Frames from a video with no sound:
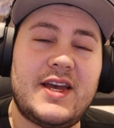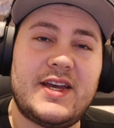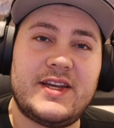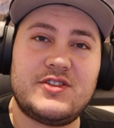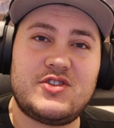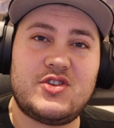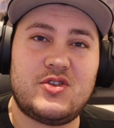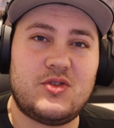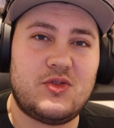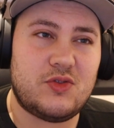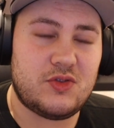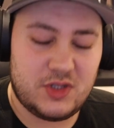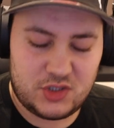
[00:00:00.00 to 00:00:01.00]

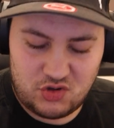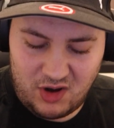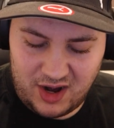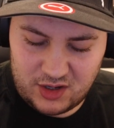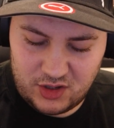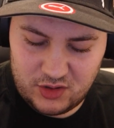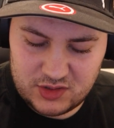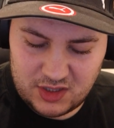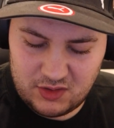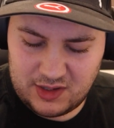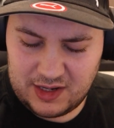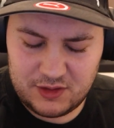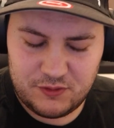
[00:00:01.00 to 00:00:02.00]
into the track Hotel
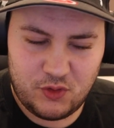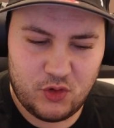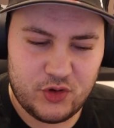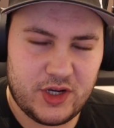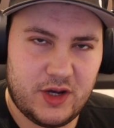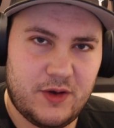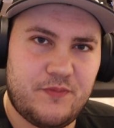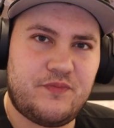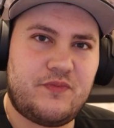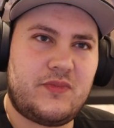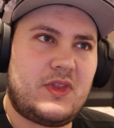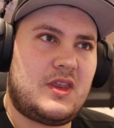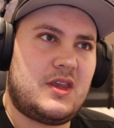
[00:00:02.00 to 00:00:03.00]
California,
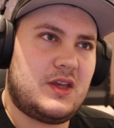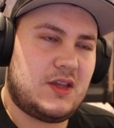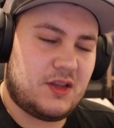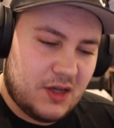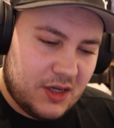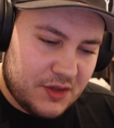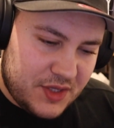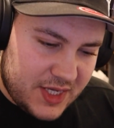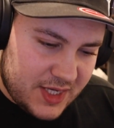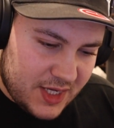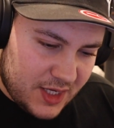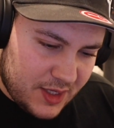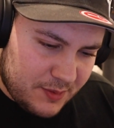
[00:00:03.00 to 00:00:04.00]

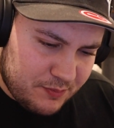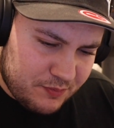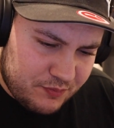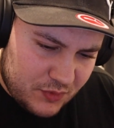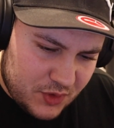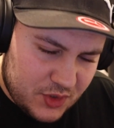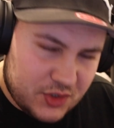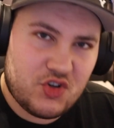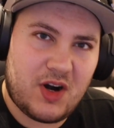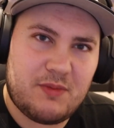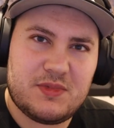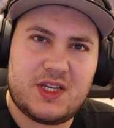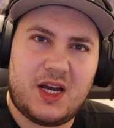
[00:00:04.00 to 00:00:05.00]
the
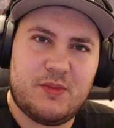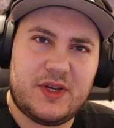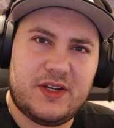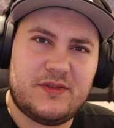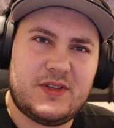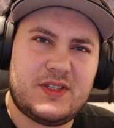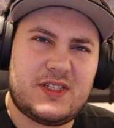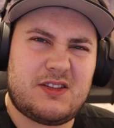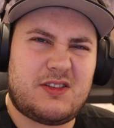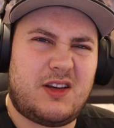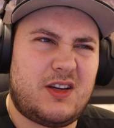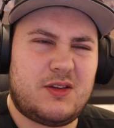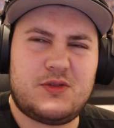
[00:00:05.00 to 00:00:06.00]
drums come in. It sounds
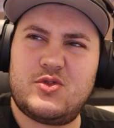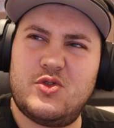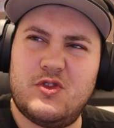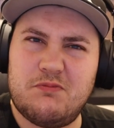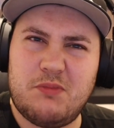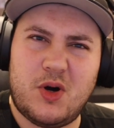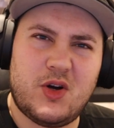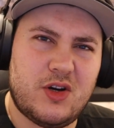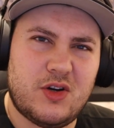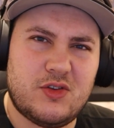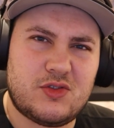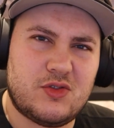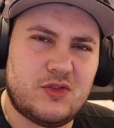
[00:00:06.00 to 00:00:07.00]
like a sort of
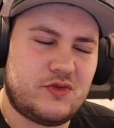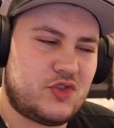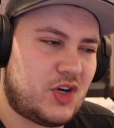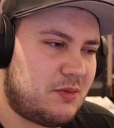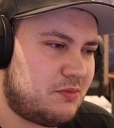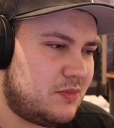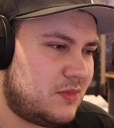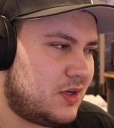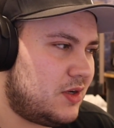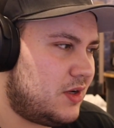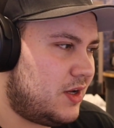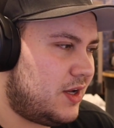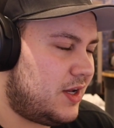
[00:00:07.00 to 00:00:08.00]
bongo sort of drum.
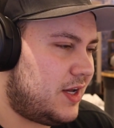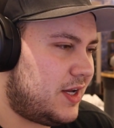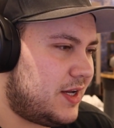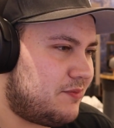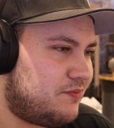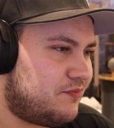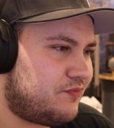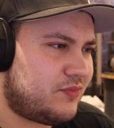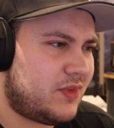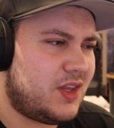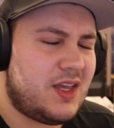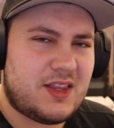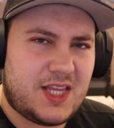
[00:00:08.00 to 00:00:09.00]

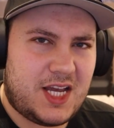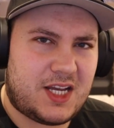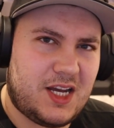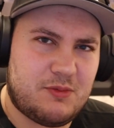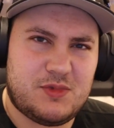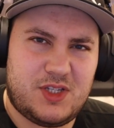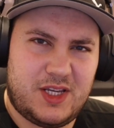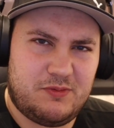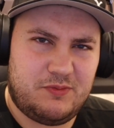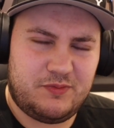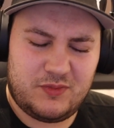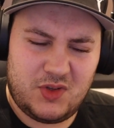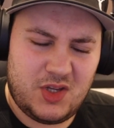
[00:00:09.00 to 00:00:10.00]
That comes in,
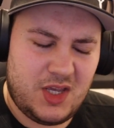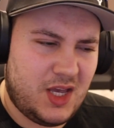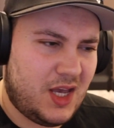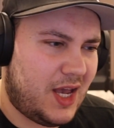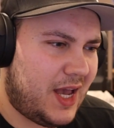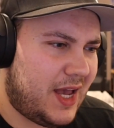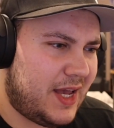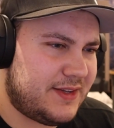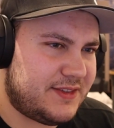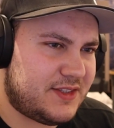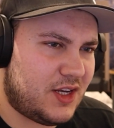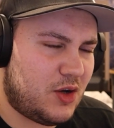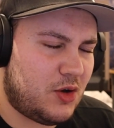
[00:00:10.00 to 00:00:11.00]

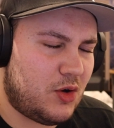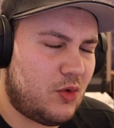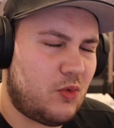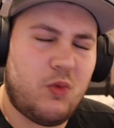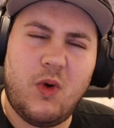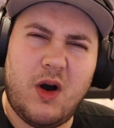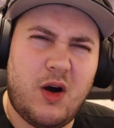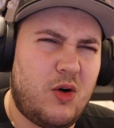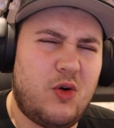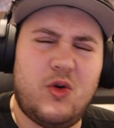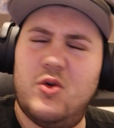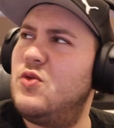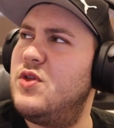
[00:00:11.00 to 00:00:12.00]
and
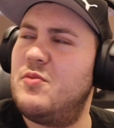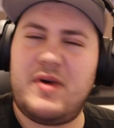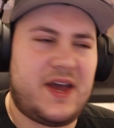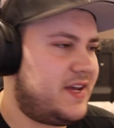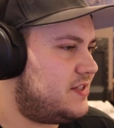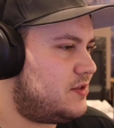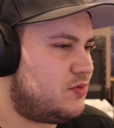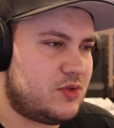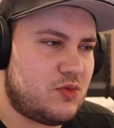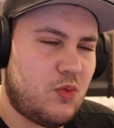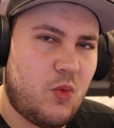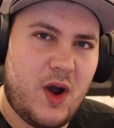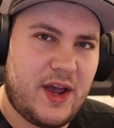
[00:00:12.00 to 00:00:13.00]
whoa, the bass was
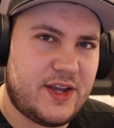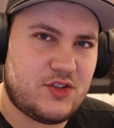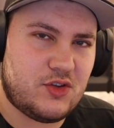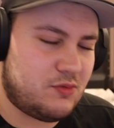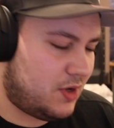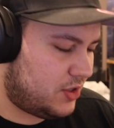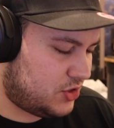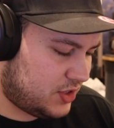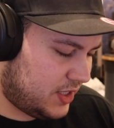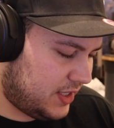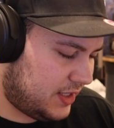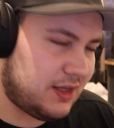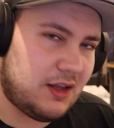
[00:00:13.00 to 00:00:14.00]
way too much
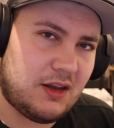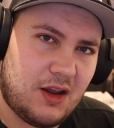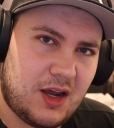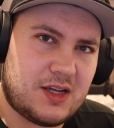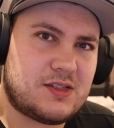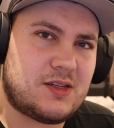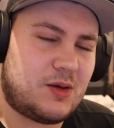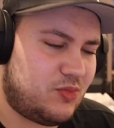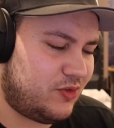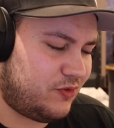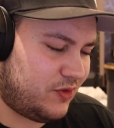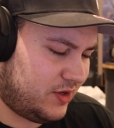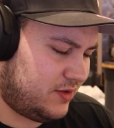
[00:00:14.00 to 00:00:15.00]
there, like a
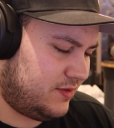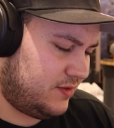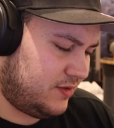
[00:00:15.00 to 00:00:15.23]
subwoofer.